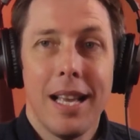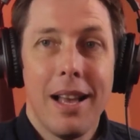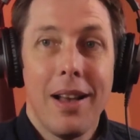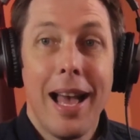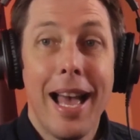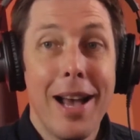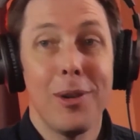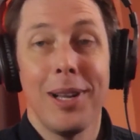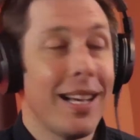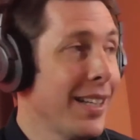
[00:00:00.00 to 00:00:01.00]
How
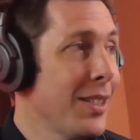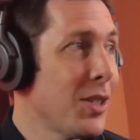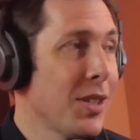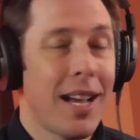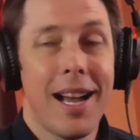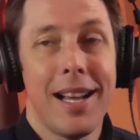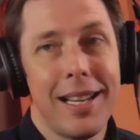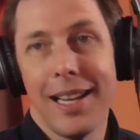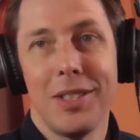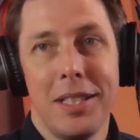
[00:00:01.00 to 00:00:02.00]
large are
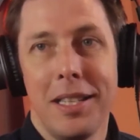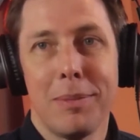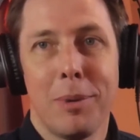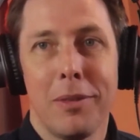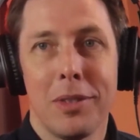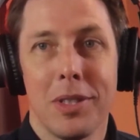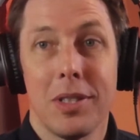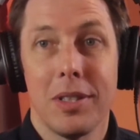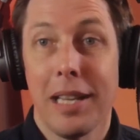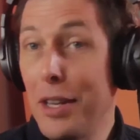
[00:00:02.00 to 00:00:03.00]
large igneous
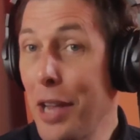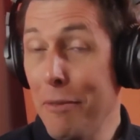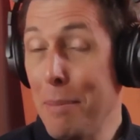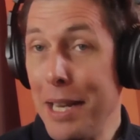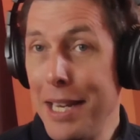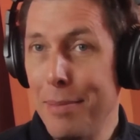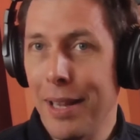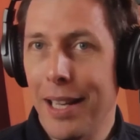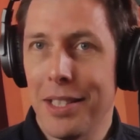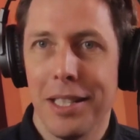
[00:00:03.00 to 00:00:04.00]
provinces? Can you have medium
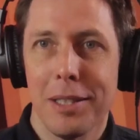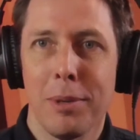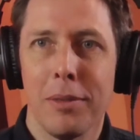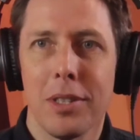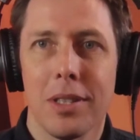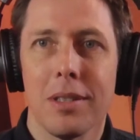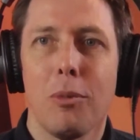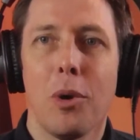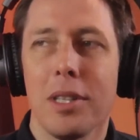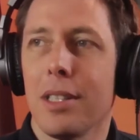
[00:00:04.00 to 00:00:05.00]
large igneous provinces?
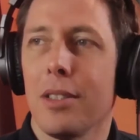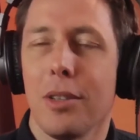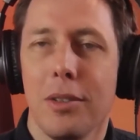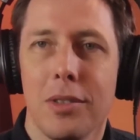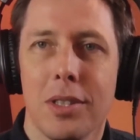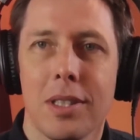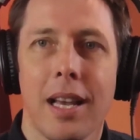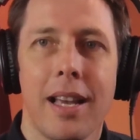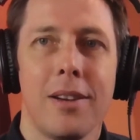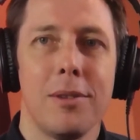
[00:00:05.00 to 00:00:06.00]
What is the sort of
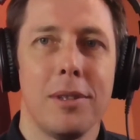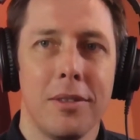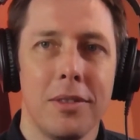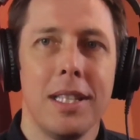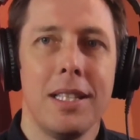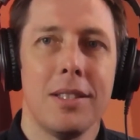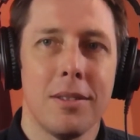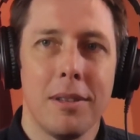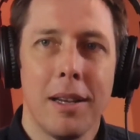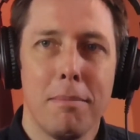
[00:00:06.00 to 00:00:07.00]
scale of these
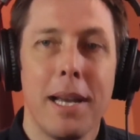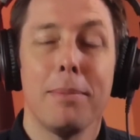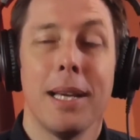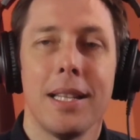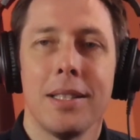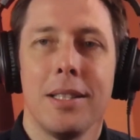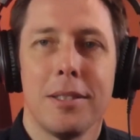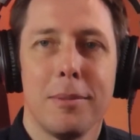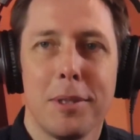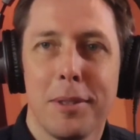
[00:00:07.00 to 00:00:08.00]
magmatic systems?